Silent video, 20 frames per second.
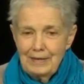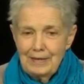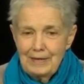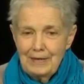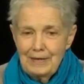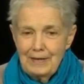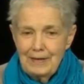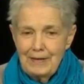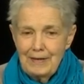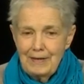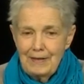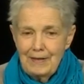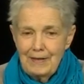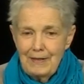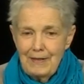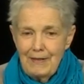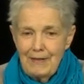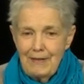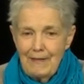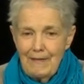
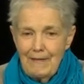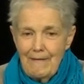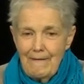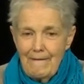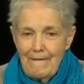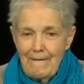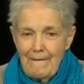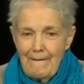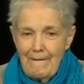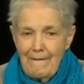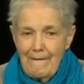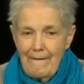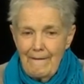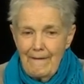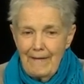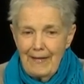Nobody speaks.